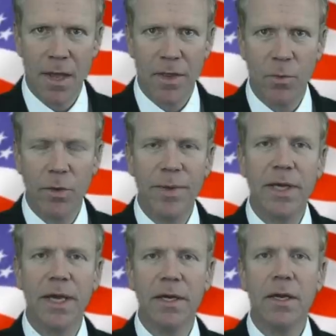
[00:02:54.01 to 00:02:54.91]
That we'll
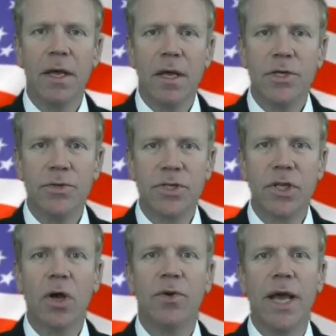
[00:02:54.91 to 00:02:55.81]
begin to
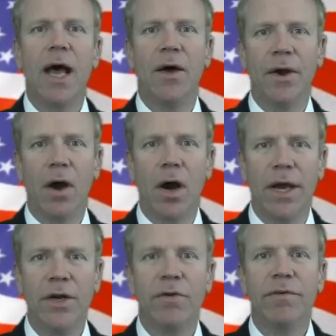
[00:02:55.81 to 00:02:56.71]
slow down
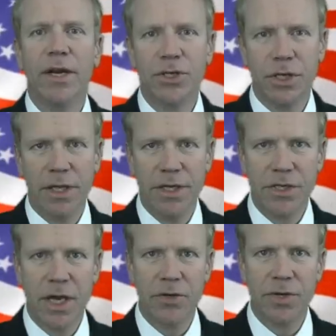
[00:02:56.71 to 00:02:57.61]
our intervention in
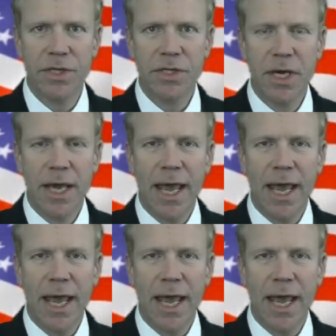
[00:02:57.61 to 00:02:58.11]
these countries